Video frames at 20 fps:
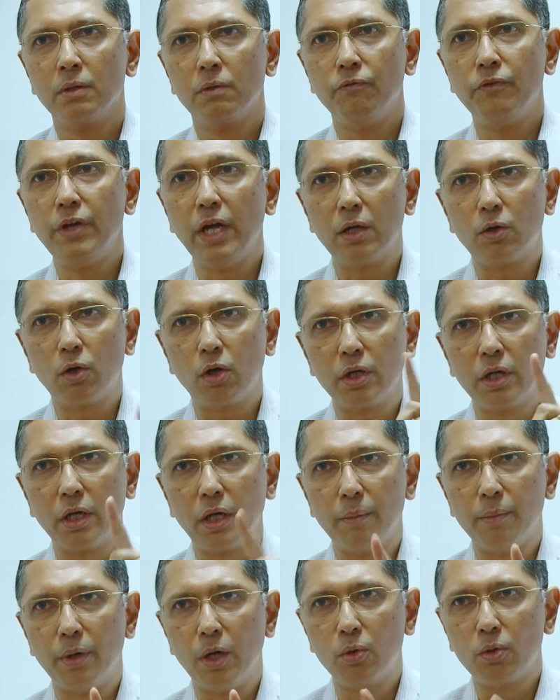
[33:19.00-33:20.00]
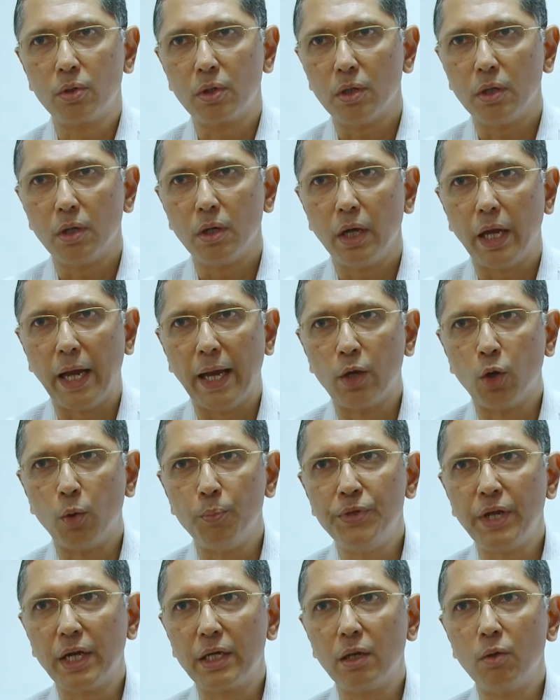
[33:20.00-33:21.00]
We are talking about an
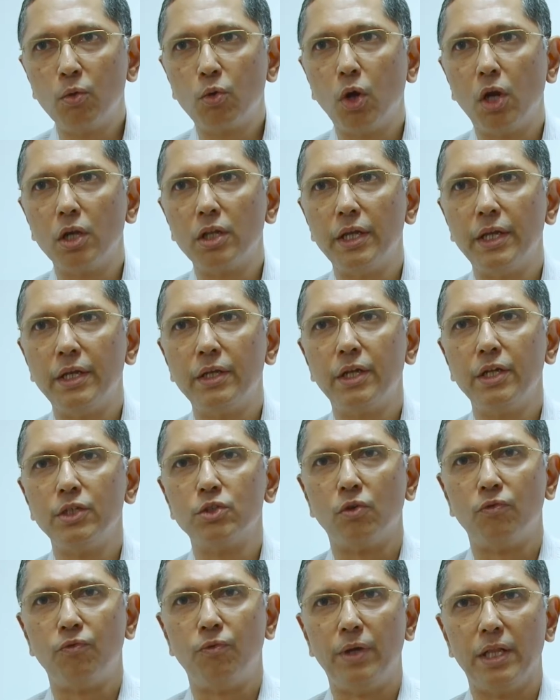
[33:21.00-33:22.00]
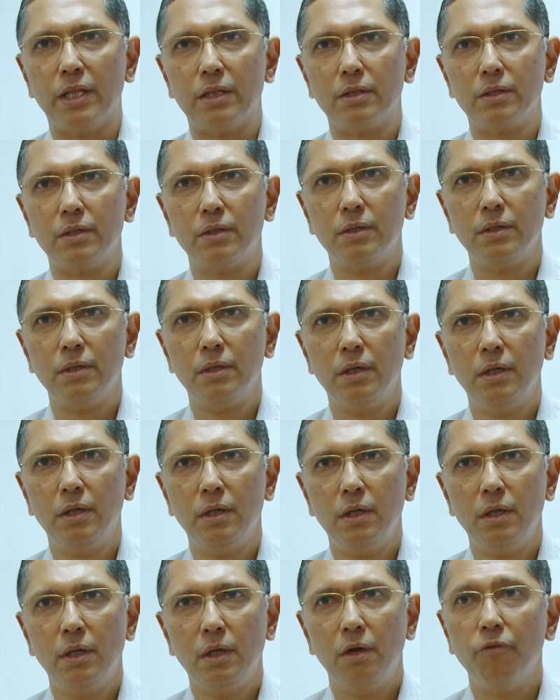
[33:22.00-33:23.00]
objective called the increase of wealth.
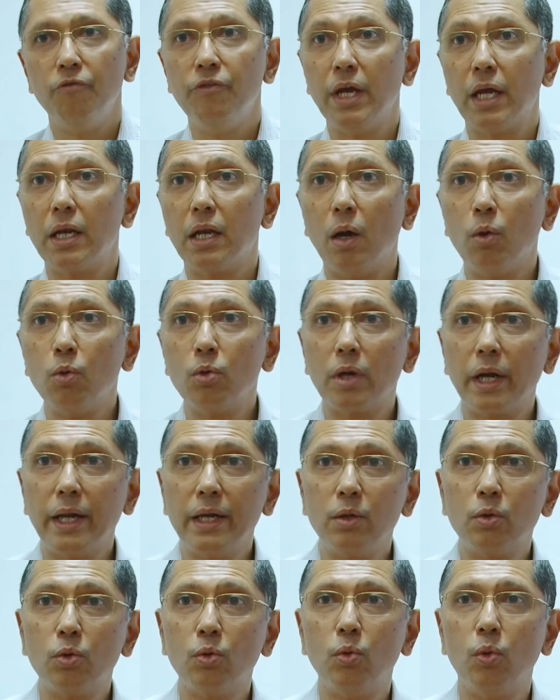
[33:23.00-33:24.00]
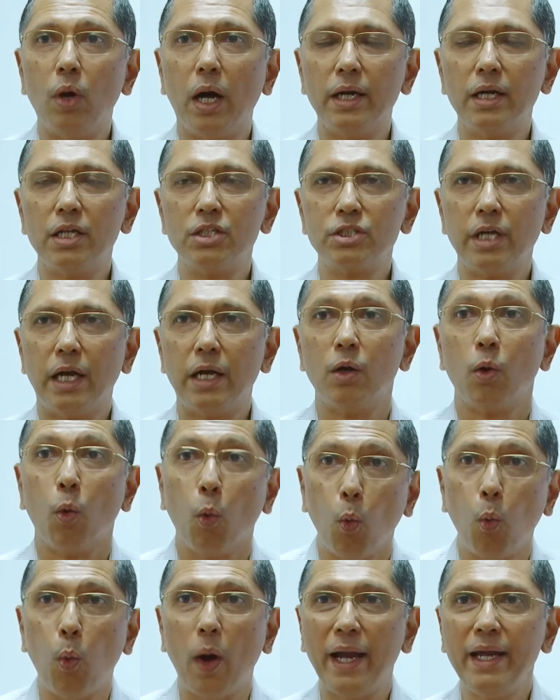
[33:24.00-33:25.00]
We are now trying to understand
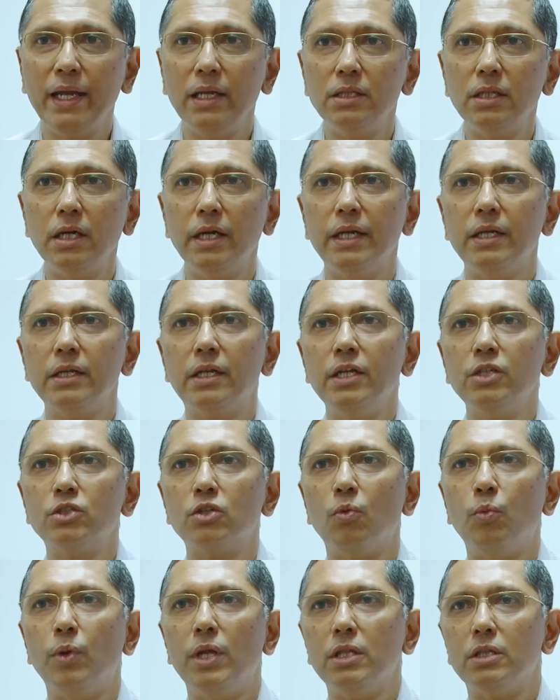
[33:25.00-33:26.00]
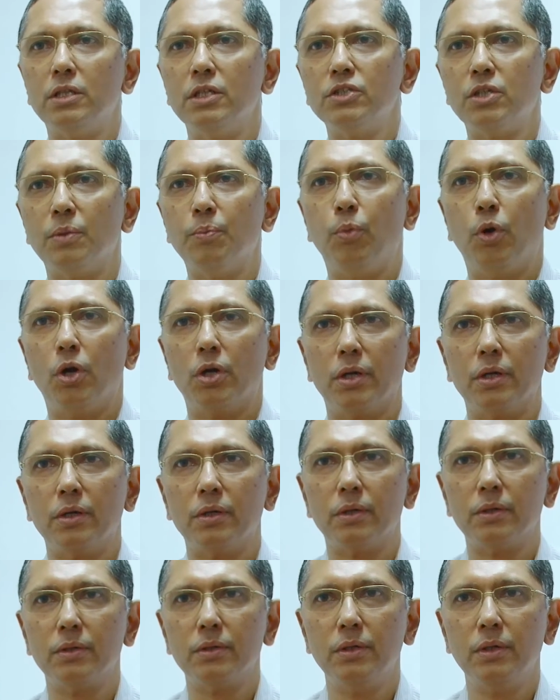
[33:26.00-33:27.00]
why the increase of wealth is important.
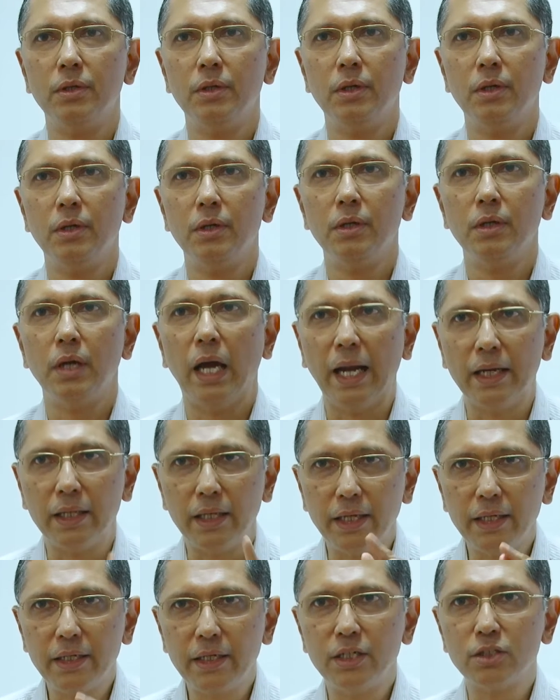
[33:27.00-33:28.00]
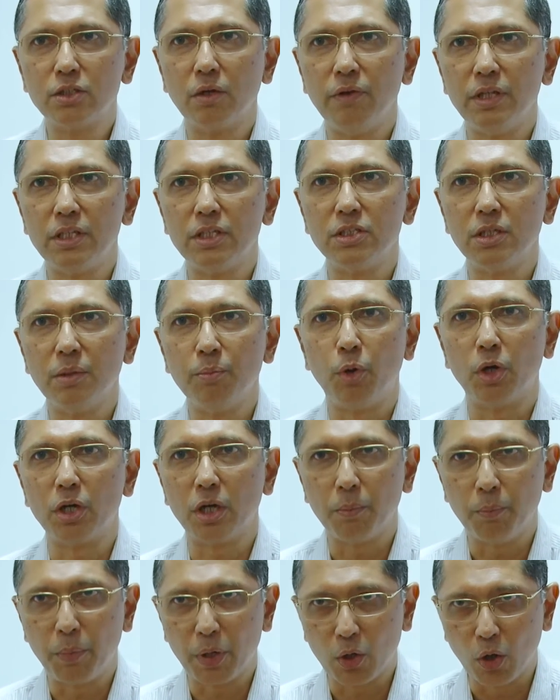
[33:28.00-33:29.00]
And the increase of wealth is
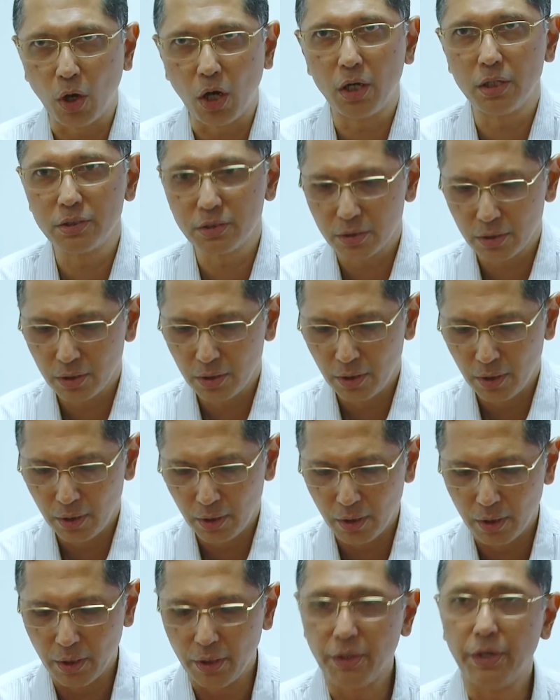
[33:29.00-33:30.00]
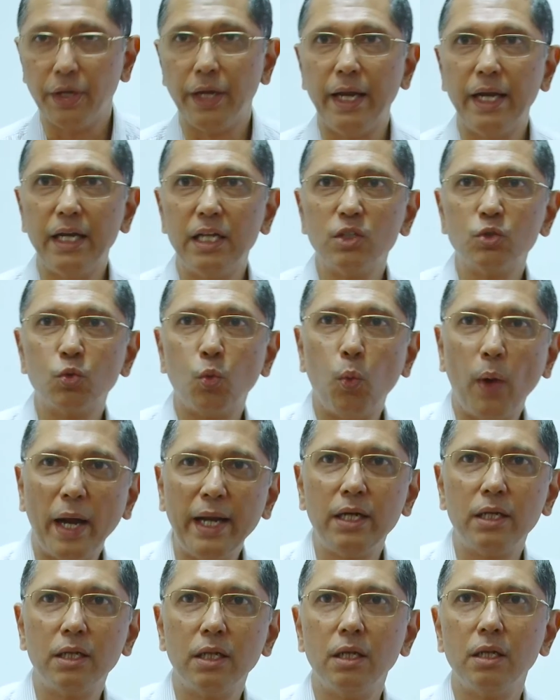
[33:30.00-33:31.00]
important because it is
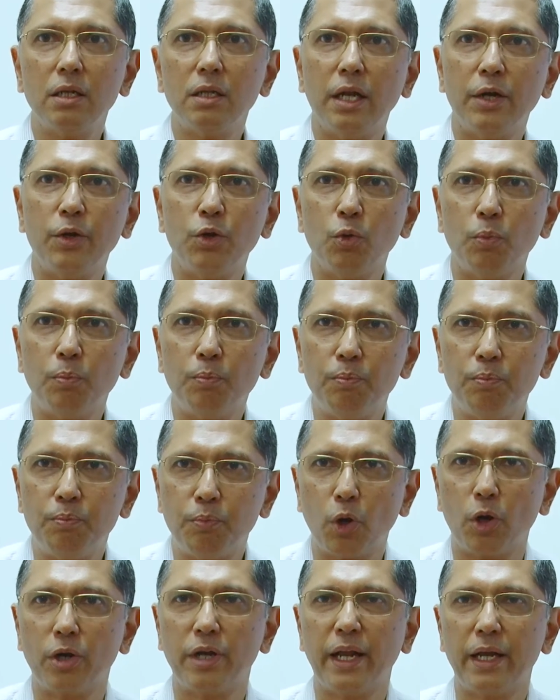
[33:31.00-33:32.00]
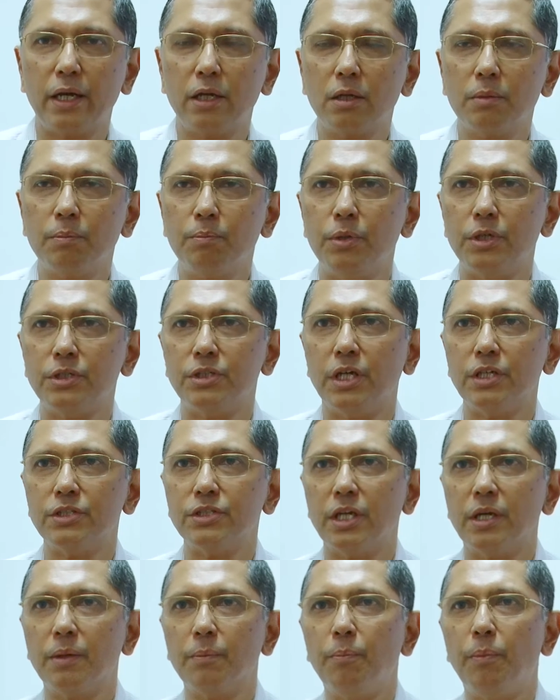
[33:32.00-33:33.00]
vital that you protect
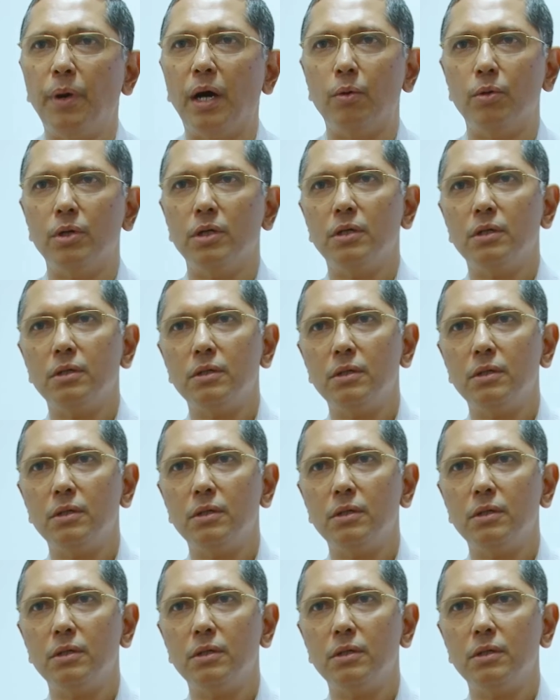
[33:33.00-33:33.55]
purchasing power.